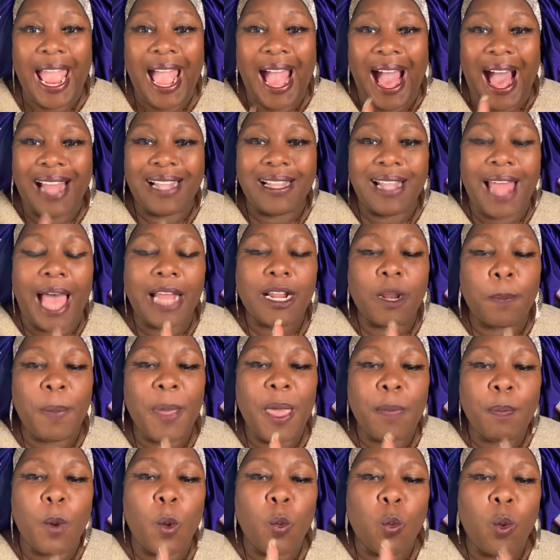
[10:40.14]
A lot of
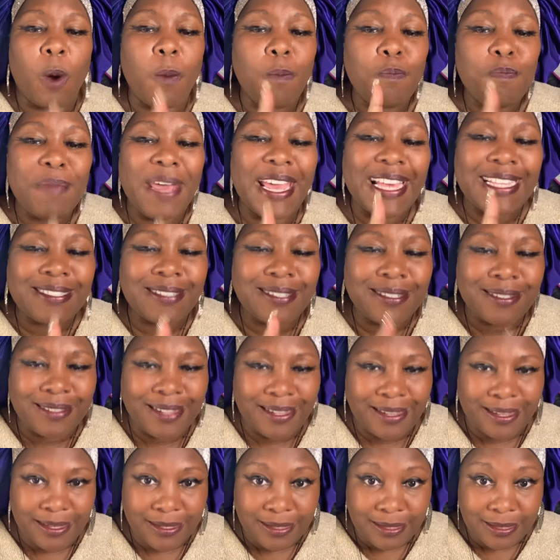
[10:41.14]
people will miss
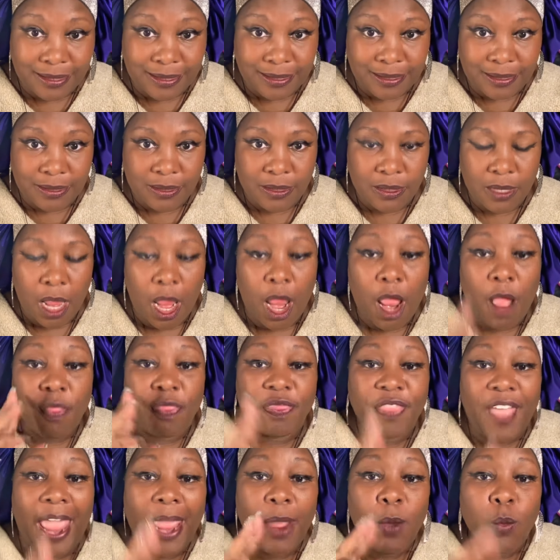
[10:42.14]
this.
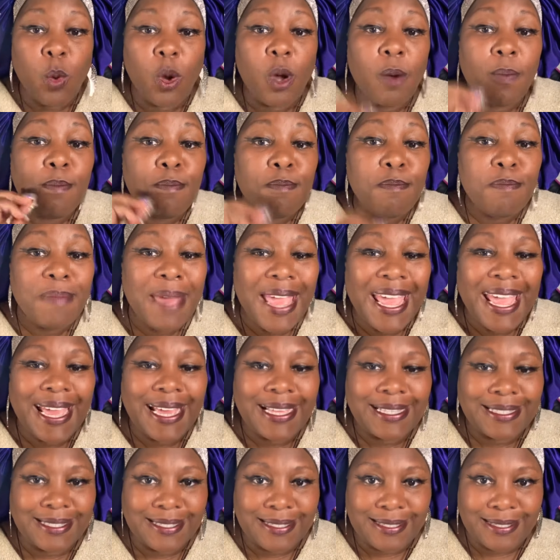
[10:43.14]
They will
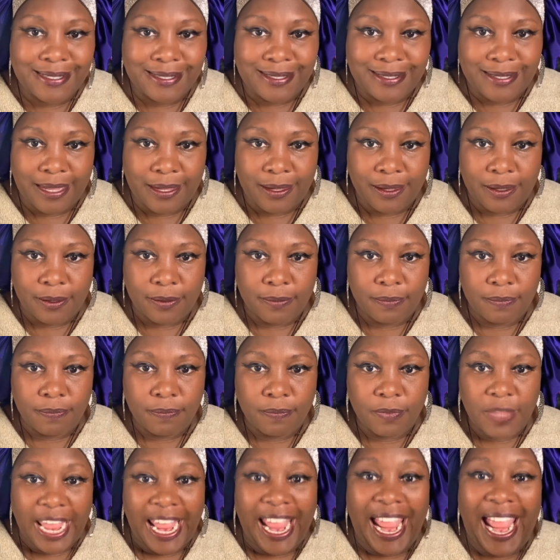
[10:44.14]
miss
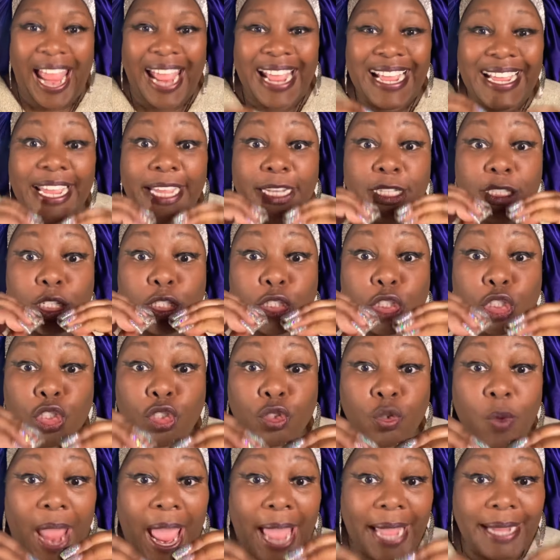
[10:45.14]
and get
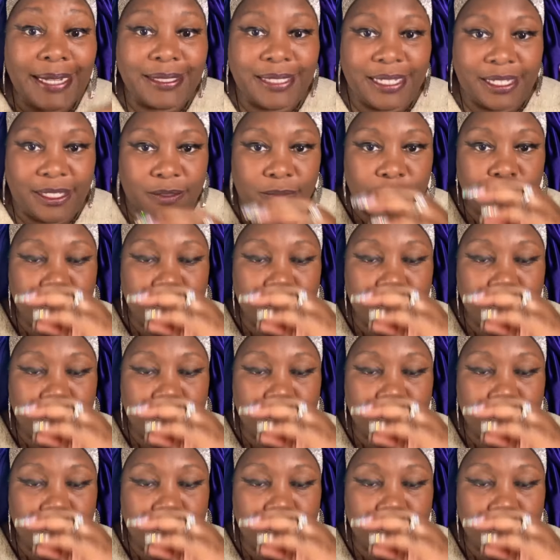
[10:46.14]
distracted.